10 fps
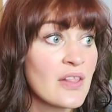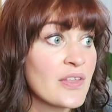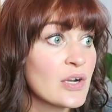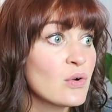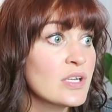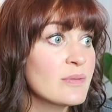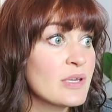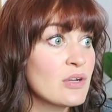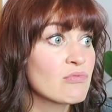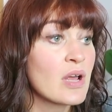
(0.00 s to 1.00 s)
They're going to
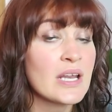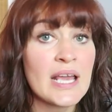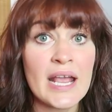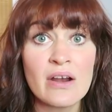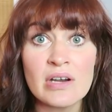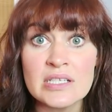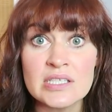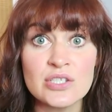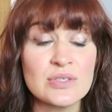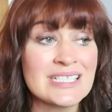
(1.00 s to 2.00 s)
be running errands
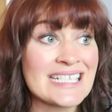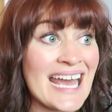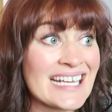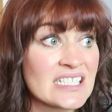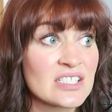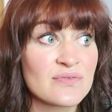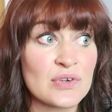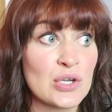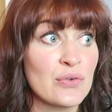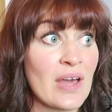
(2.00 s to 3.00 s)
and doing tasks
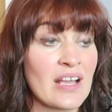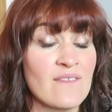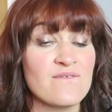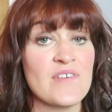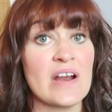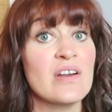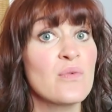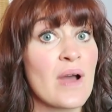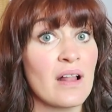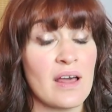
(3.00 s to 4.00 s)
for you that could
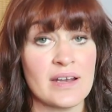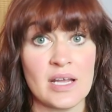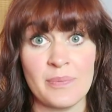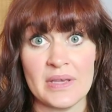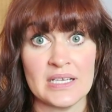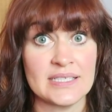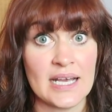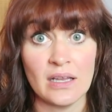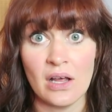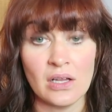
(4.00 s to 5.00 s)
very well end up in a
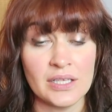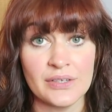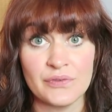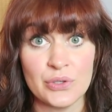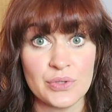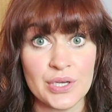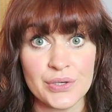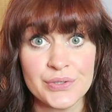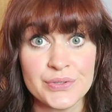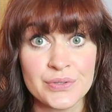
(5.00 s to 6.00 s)
tell-all in a few
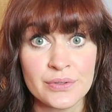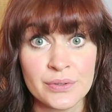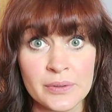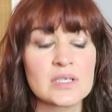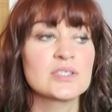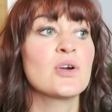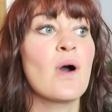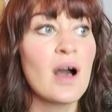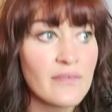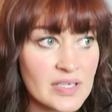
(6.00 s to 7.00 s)
years. So
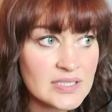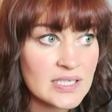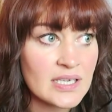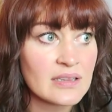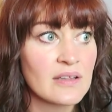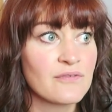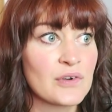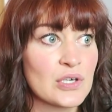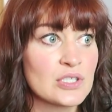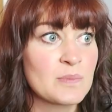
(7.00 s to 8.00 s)
obviously the
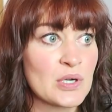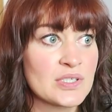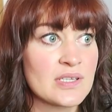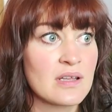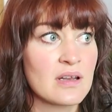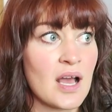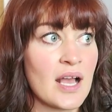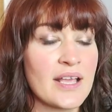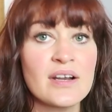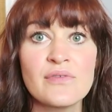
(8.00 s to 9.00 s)
first person
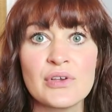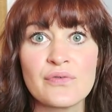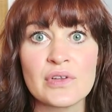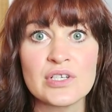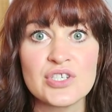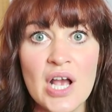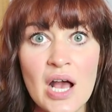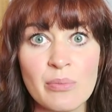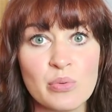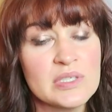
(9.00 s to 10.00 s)
I interviewed for the
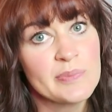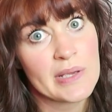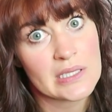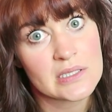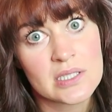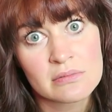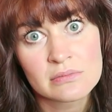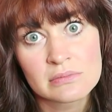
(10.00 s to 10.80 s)
job was Beanz.